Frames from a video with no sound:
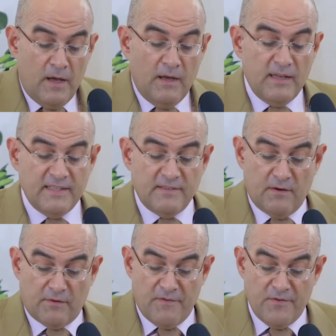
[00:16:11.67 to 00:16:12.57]
Let's
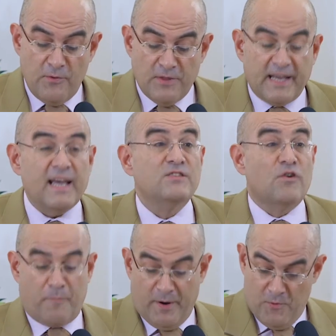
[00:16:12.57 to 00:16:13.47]
review the case
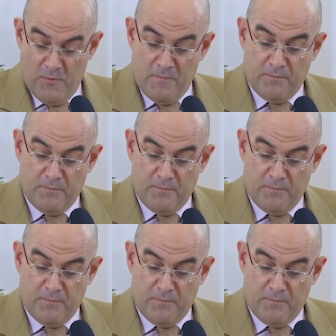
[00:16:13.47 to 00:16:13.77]
of Peru.